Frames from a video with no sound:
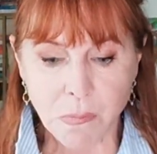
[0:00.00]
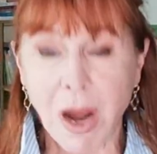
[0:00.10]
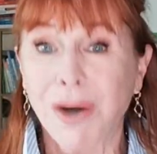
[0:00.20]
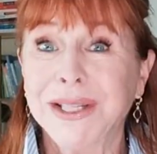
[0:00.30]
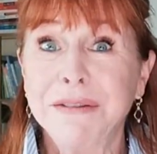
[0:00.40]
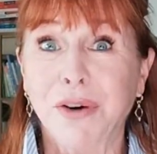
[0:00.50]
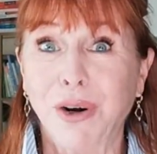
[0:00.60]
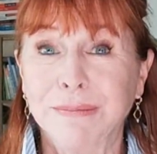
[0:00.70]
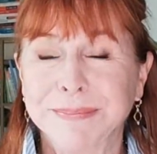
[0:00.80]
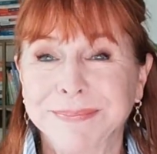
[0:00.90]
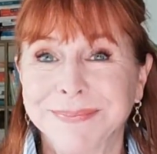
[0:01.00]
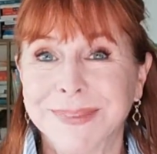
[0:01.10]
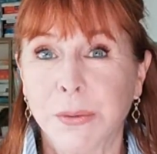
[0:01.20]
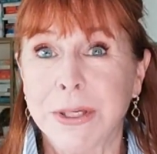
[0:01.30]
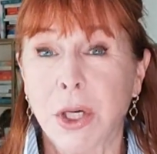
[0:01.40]
our liver.
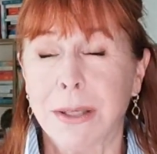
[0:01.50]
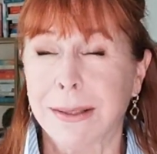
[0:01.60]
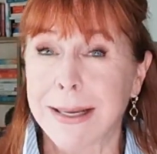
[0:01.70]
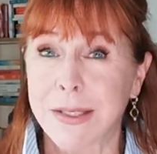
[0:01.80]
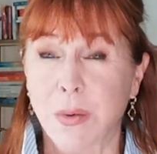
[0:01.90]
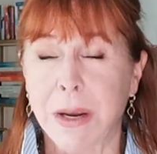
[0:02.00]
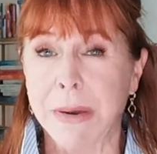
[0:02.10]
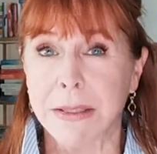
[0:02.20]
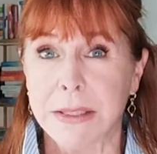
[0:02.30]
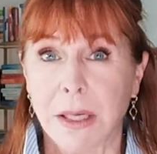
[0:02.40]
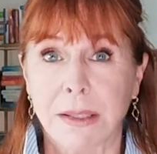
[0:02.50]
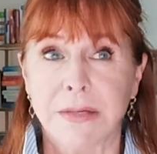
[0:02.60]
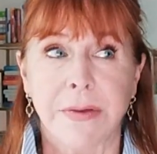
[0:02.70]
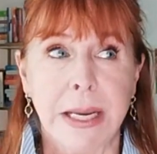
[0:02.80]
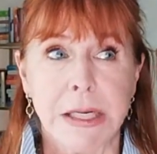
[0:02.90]
And we talked last week about
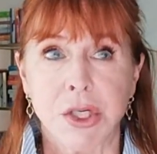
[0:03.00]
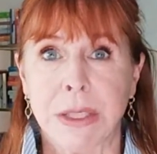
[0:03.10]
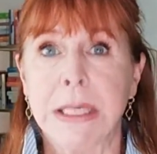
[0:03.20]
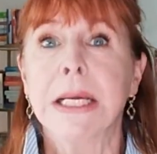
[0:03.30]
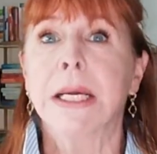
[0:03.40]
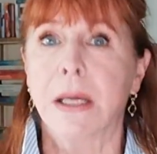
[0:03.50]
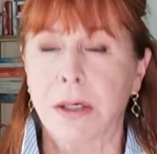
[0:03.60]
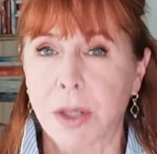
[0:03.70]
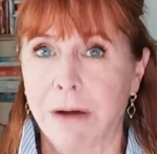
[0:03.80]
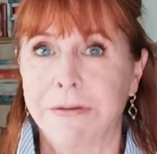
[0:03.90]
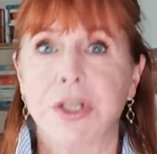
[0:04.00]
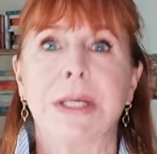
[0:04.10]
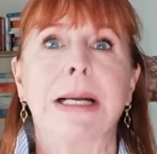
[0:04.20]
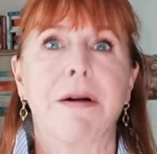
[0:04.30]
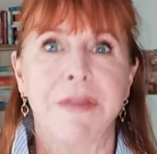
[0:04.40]
detoxification and autophagy
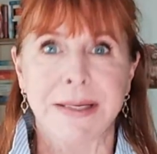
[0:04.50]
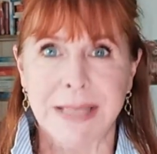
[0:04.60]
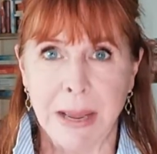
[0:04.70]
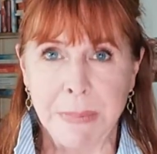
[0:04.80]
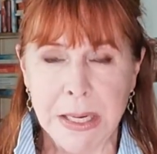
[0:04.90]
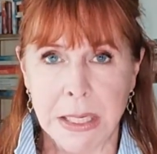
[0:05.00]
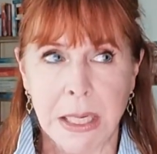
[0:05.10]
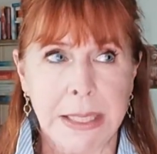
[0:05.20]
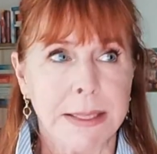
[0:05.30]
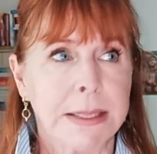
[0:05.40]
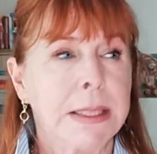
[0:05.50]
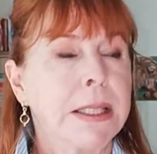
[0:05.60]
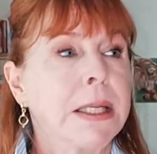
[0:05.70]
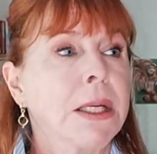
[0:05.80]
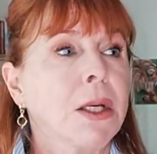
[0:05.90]
and how things happen at night.
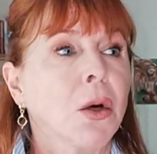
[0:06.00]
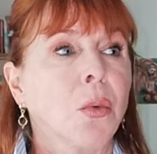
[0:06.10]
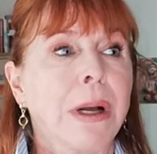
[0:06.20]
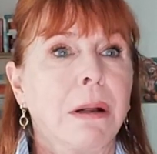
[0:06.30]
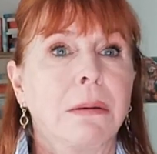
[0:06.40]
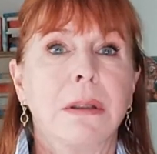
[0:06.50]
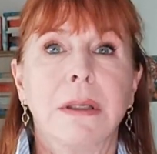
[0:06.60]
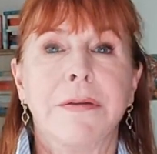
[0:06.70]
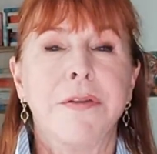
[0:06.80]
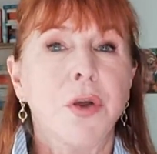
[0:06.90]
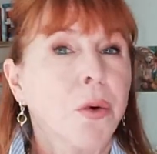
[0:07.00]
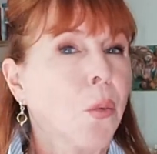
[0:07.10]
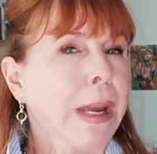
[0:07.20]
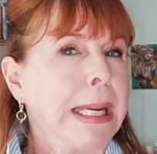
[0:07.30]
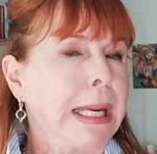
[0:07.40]
Well, if you're
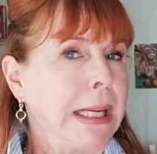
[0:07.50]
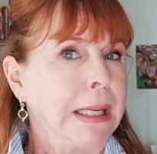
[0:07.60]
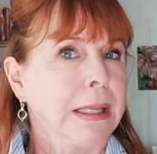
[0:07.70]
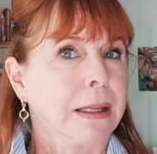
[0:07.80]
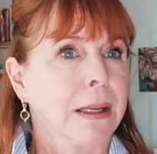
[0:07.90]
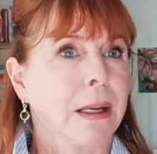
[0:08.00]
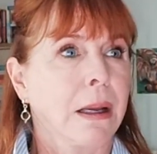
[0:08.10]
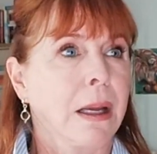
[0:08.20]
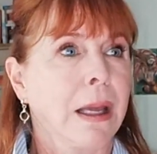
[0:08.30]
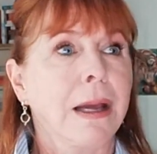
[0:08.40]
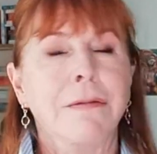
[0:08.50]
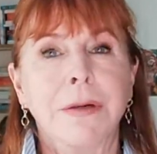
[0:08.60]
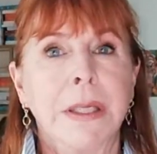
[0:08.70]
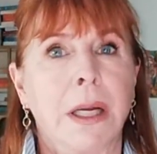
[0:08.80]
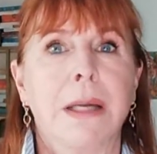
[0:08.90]
waking
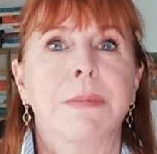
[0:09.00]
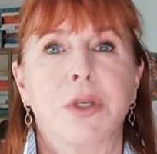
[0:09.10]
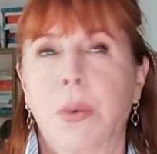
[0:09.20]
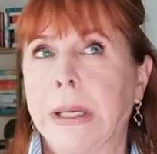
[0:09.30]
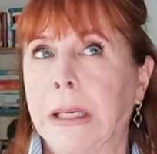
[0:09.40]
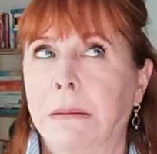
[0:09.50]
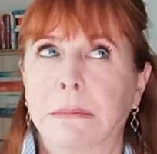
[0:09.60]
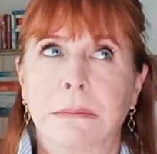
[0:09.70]
every night between